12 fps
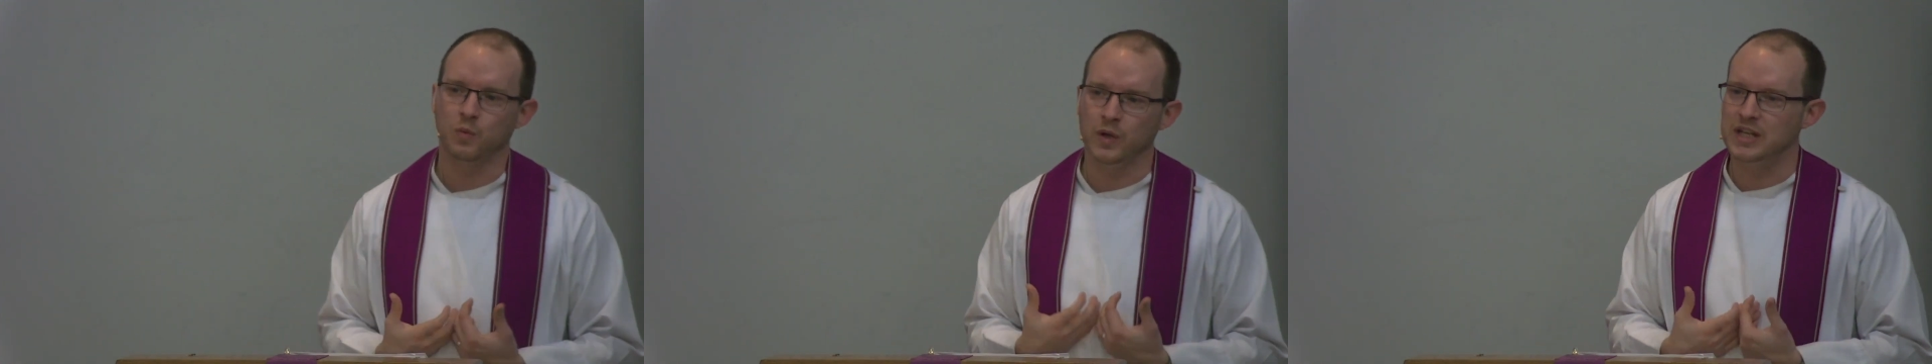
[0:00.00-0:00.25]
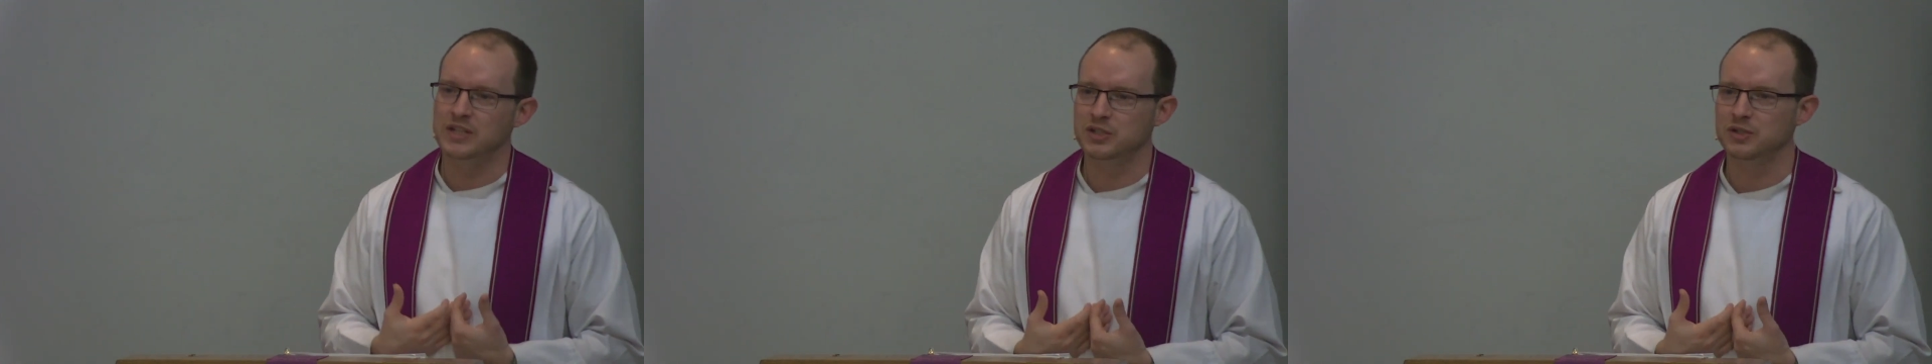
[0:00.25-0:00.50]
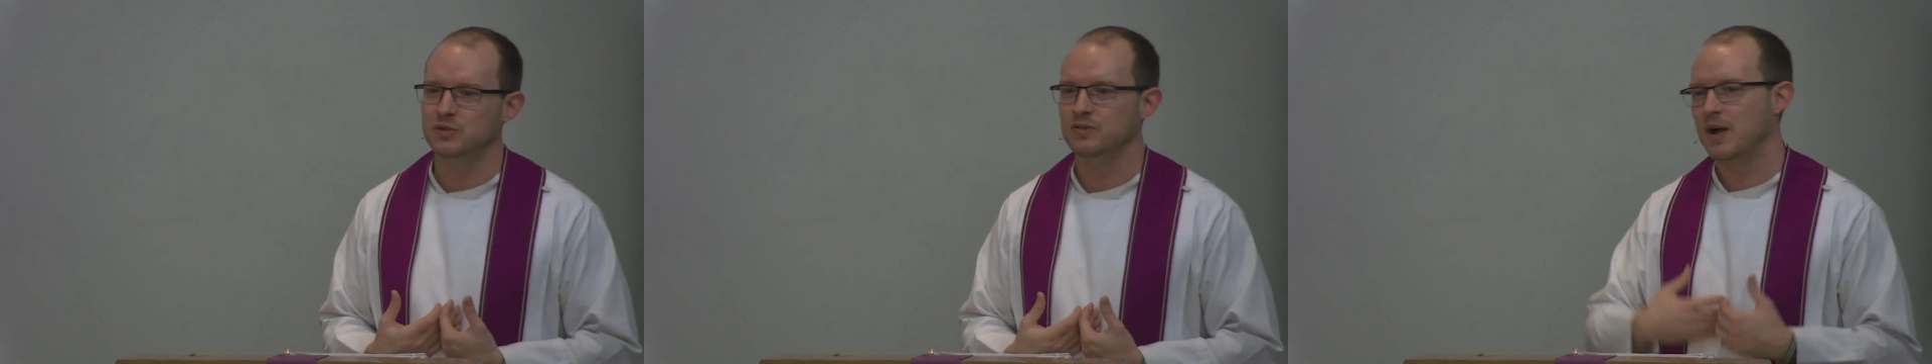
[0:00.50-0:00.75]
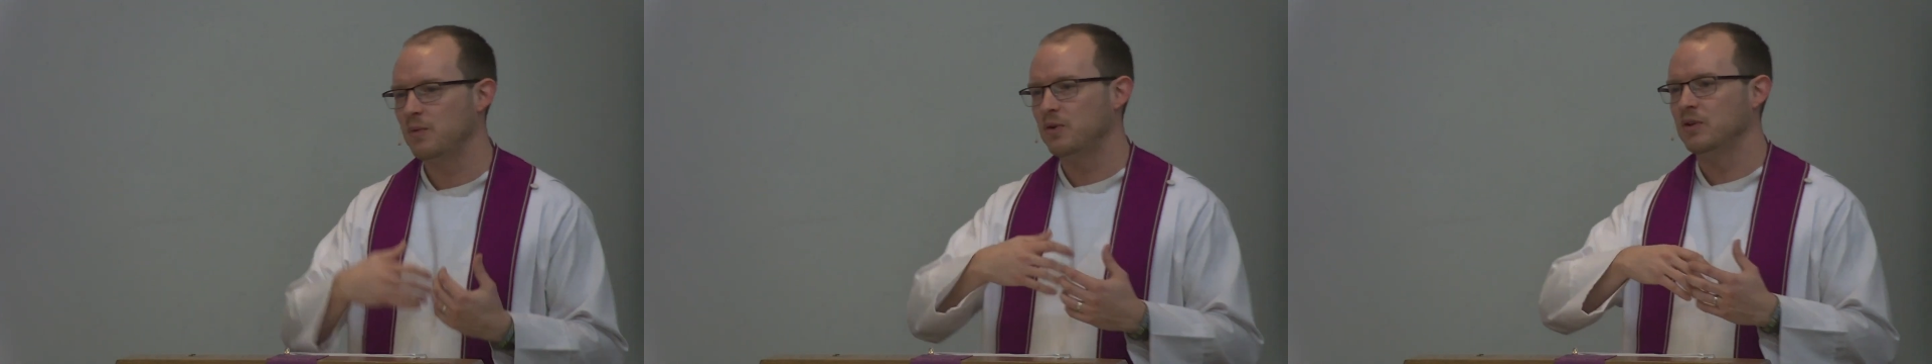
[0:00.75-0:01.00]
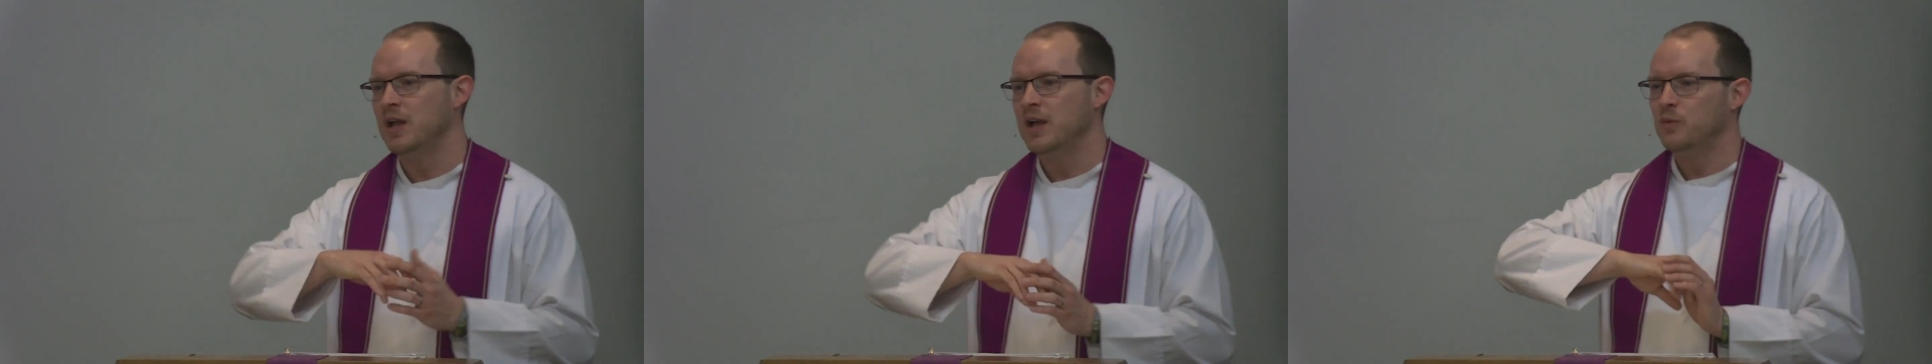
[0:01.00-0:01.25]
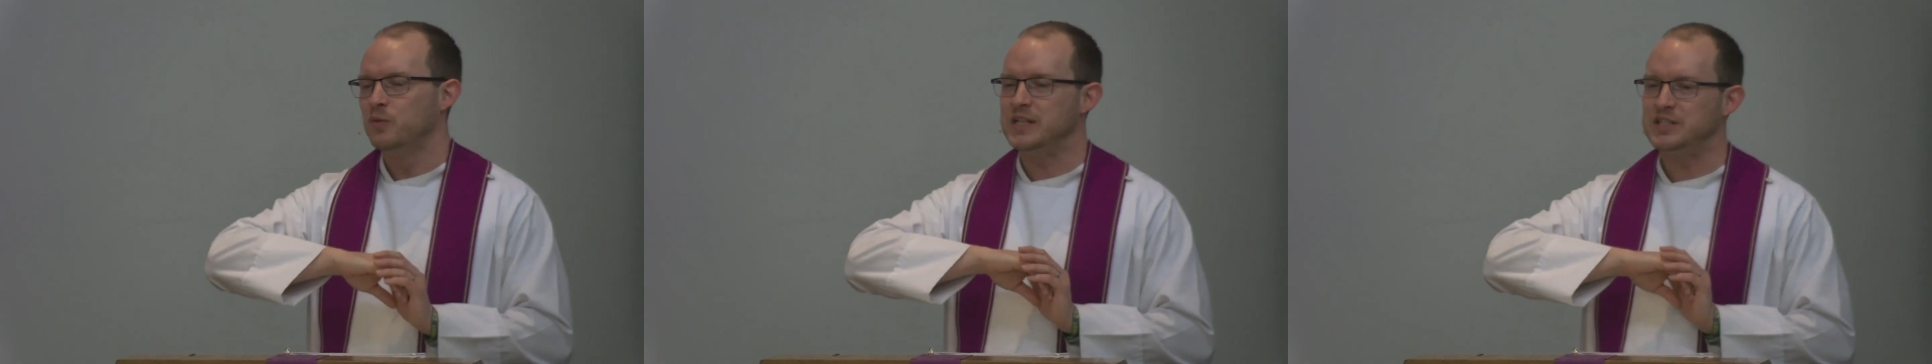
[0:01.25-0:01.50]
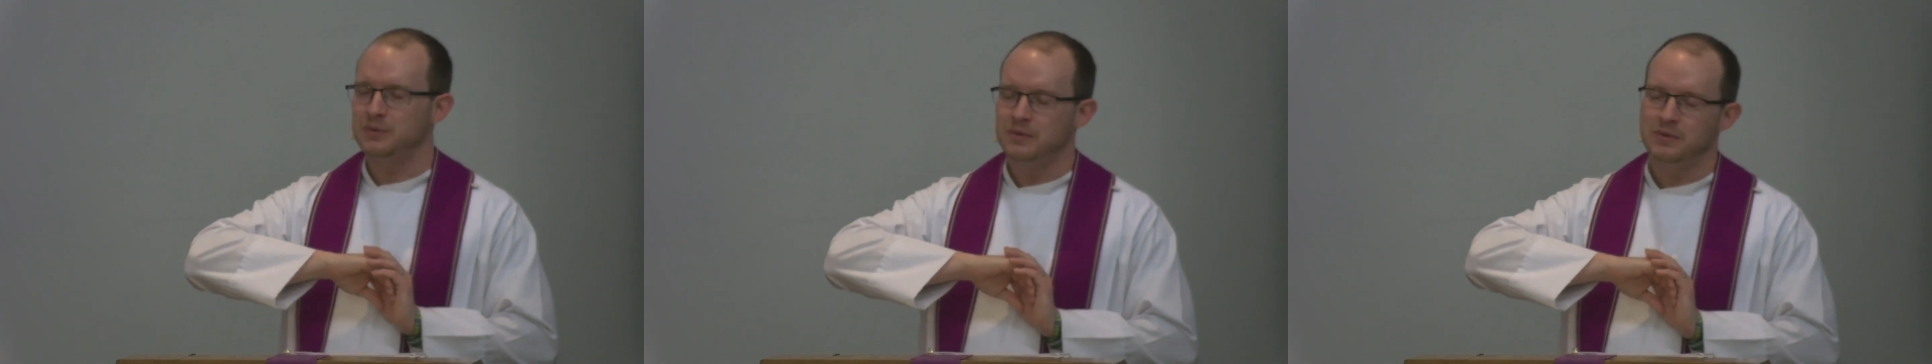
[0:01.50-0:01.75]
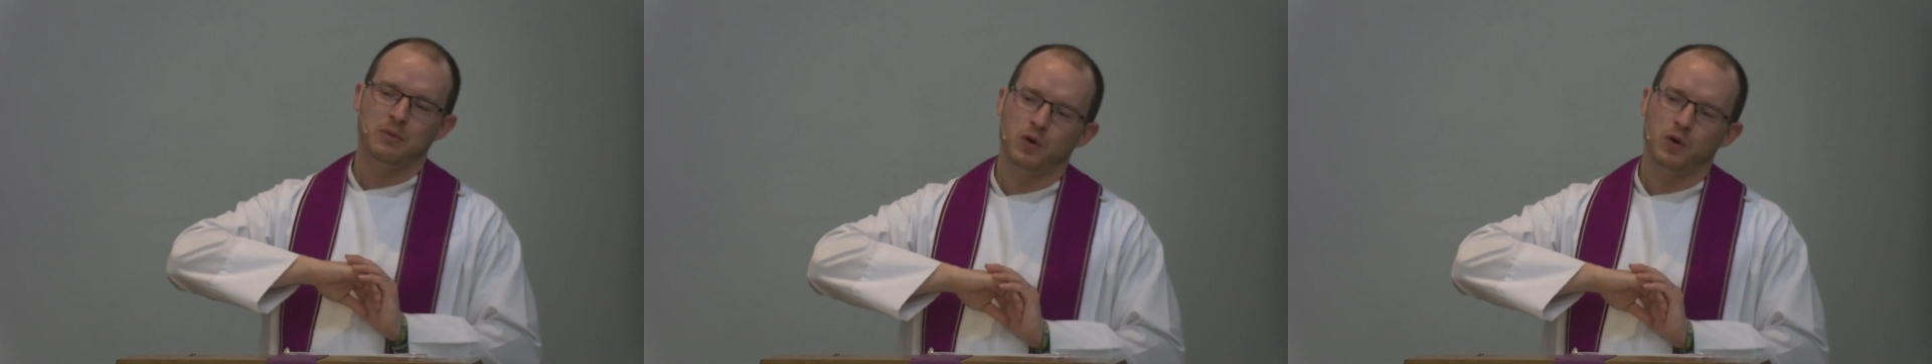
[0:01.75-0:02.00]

we do that will